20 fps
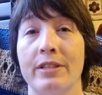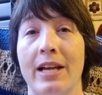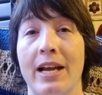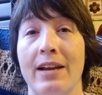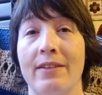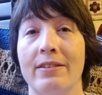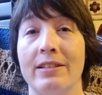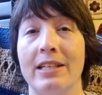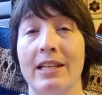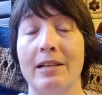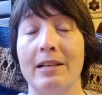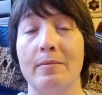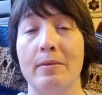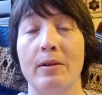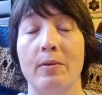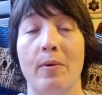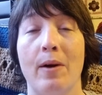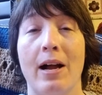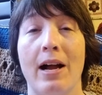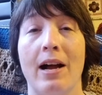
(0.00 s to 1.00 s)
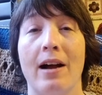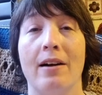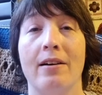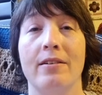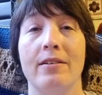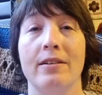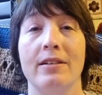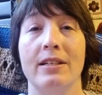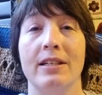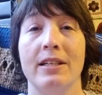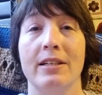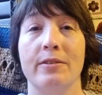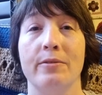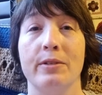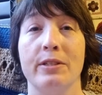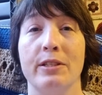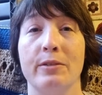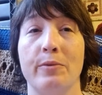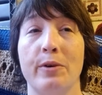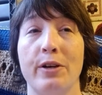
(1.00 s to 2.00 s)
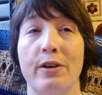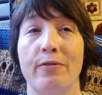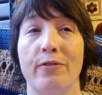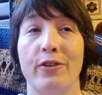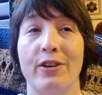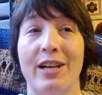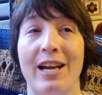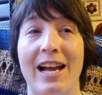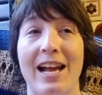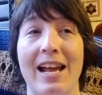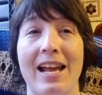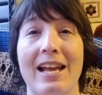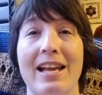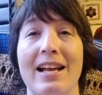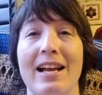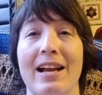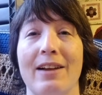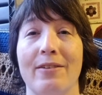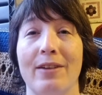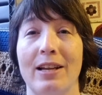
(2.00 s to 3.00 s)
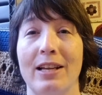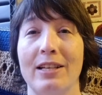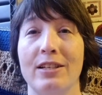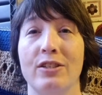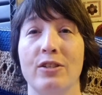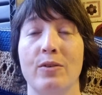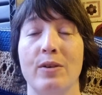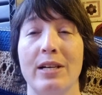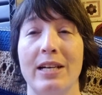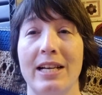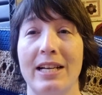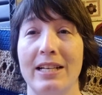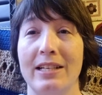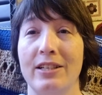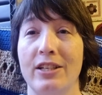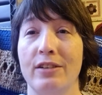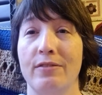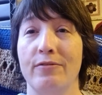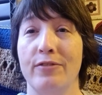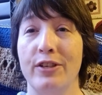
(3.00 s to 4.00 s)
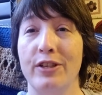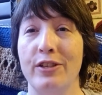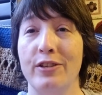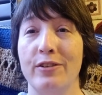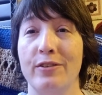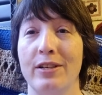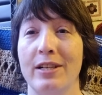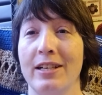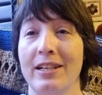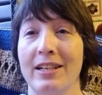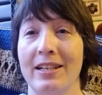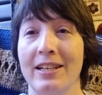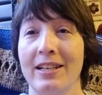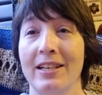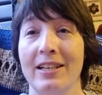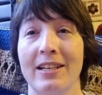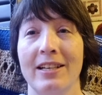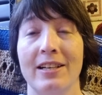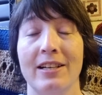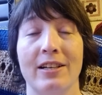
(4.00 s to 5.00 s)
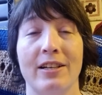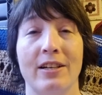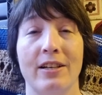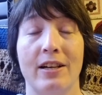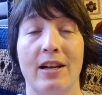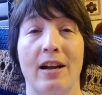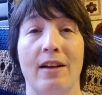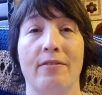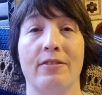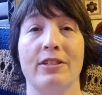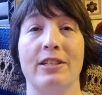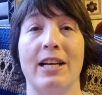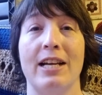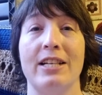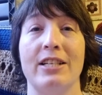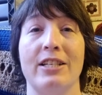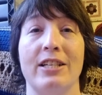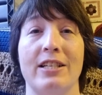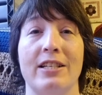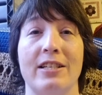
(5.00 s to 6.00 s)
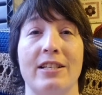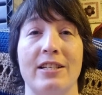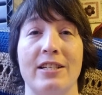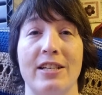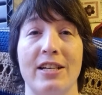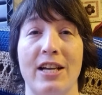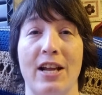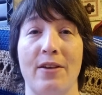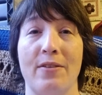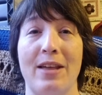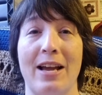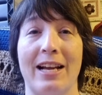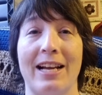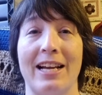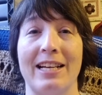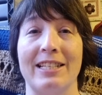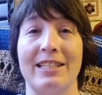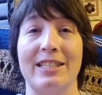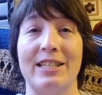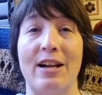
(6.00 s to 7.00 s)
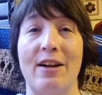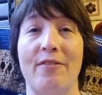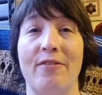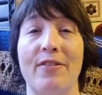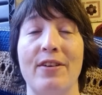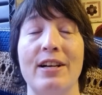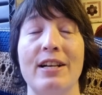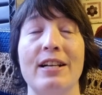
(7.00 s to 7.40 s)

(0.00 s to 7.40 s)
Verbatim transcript: I haven't seen them in a while. It was a wonderful day. I really enjoyed it. Good food, good conversation, you know, that kind of stuff.